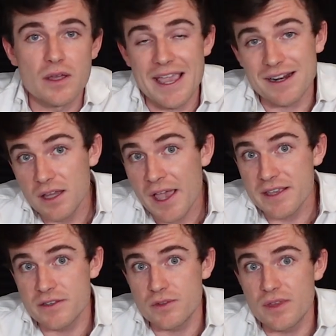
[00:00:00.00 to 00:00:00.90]

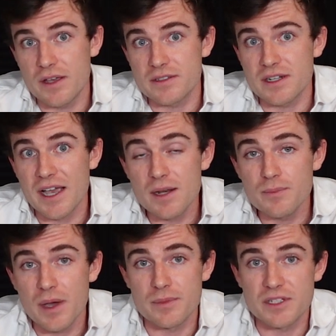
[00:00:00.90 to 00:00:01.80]
analyzed in
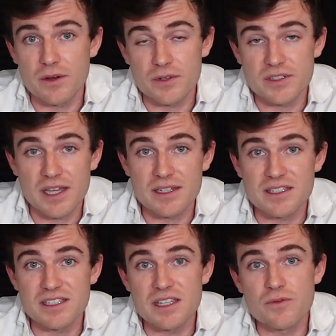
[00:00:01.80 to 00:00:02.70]
2009 by material
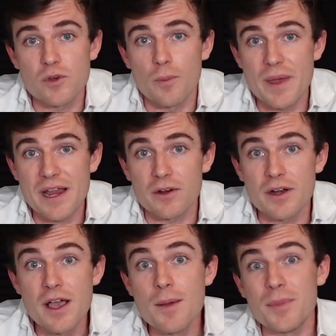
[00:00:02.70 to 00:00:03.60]
scientist Steve
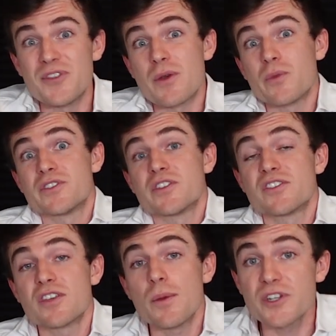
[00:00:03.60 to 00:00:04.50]
Colbern, but then was the
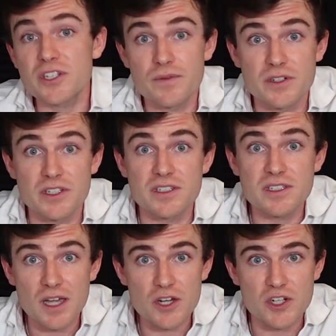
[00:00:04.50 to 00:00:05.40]
subject of a
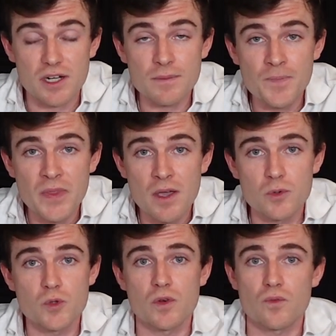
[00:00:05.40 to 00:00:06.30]
discussion
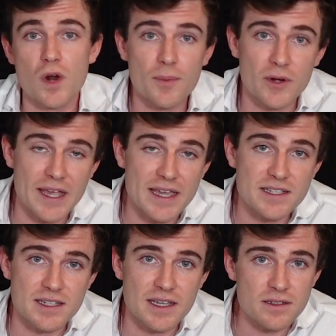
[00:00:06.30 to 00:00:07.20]
between Robert
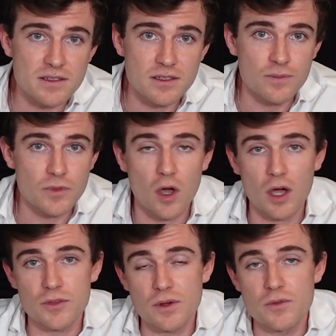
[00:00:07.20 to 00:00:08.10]
Hastings, the
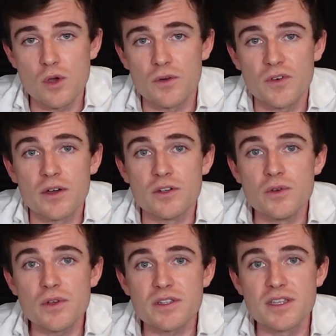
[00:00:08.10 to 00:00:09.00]
author of UFO and
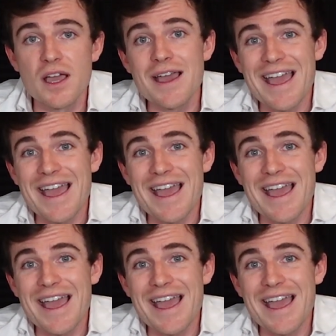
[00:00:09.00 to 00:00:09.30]
Nukes,